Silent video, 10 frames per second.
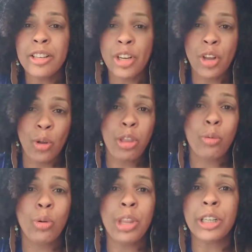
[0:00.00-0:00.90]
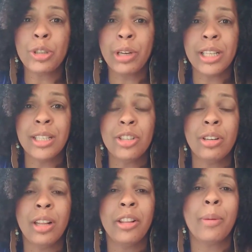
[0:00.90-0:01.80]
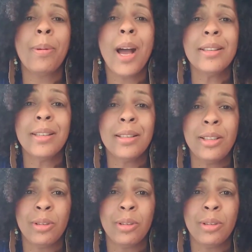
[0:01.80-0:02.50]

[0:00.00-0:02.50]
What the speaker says: to go through their transition and their process,